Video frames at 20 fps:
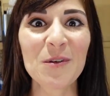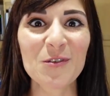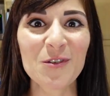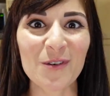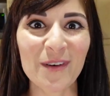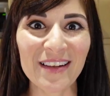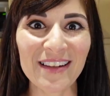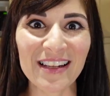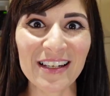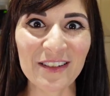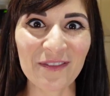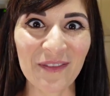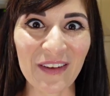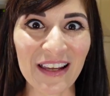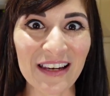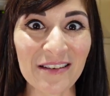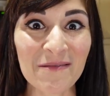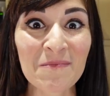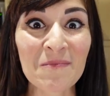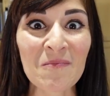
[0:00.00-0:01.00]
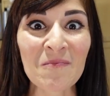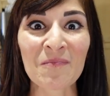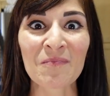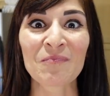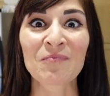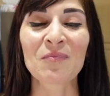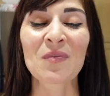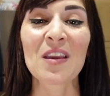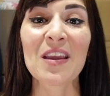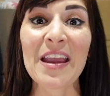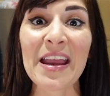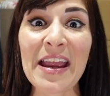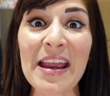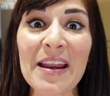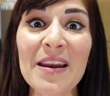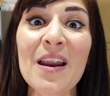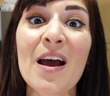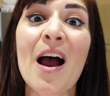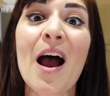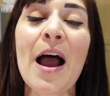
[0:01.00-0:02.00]
you enjoyed this vid.
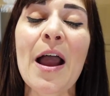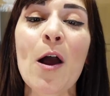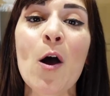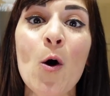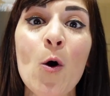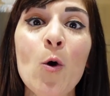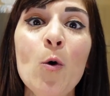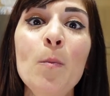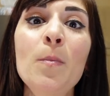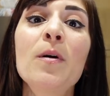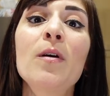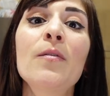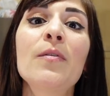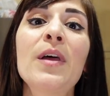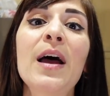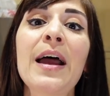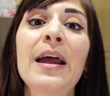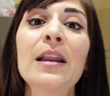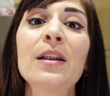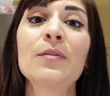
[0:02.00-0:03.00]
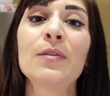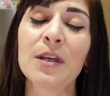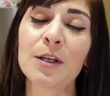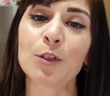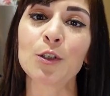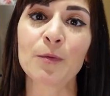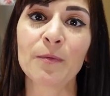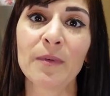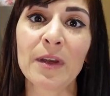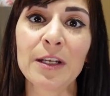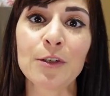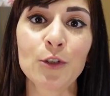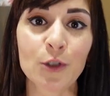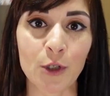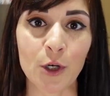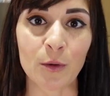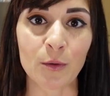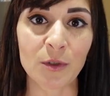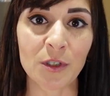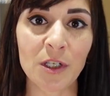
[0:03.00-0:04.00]
And I hope that this vid
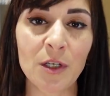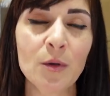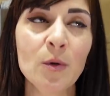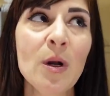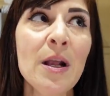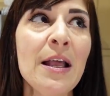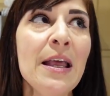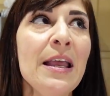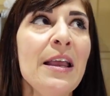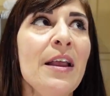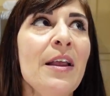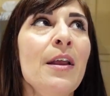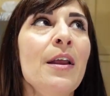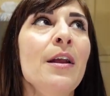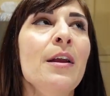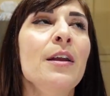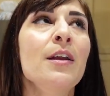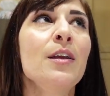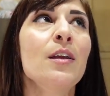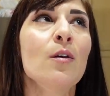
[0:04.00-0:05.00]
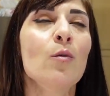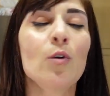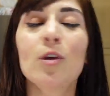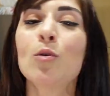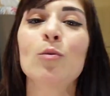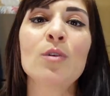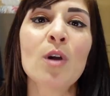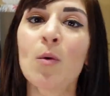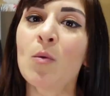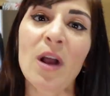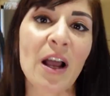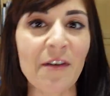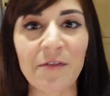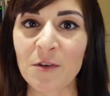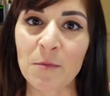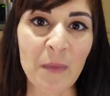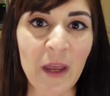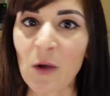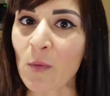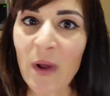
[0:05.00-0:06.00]
shows you you don't have to
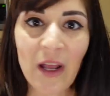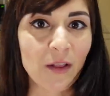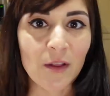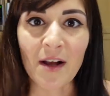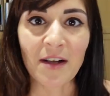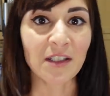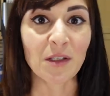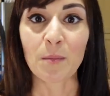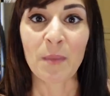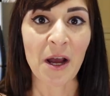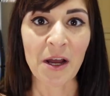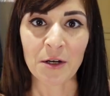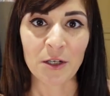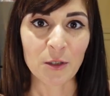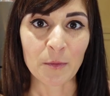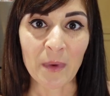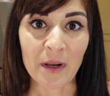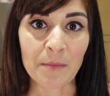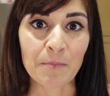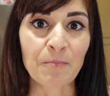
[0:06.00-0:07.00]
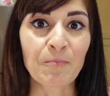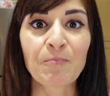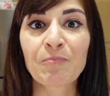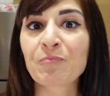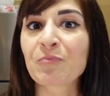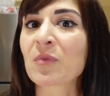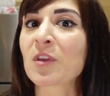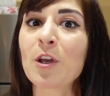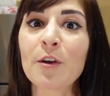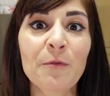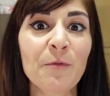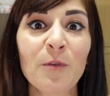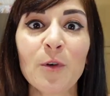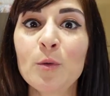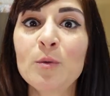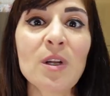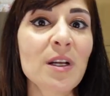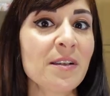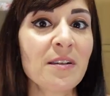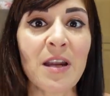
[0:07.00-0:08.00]
make weight loss a punishment. Your
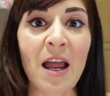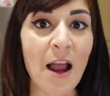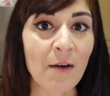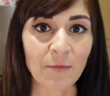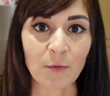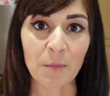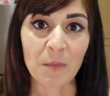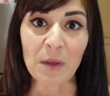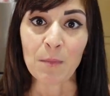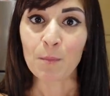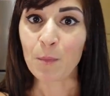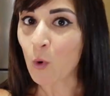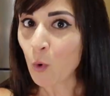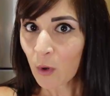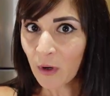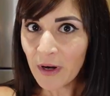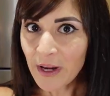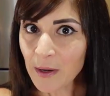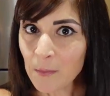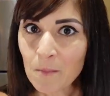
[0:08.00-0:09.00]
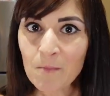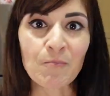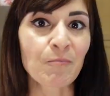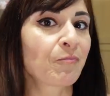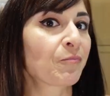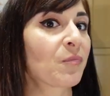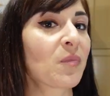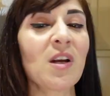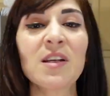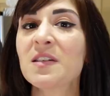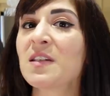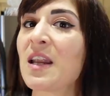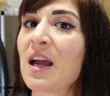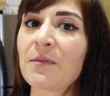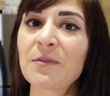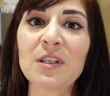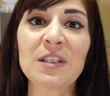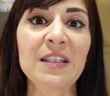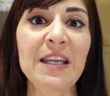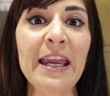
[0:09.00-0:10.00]
food doesn't have to be boring, doesn't
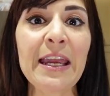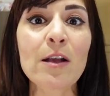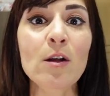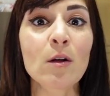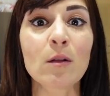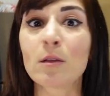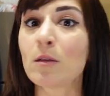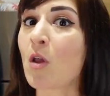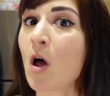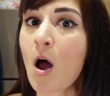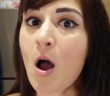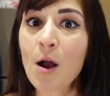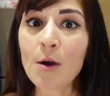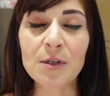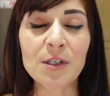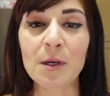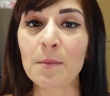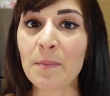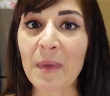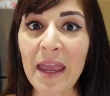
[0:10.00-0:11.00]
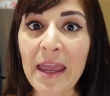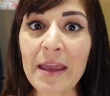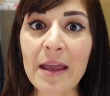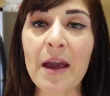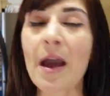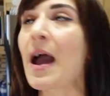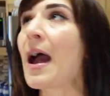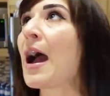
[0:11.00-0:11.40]
have to take long to make,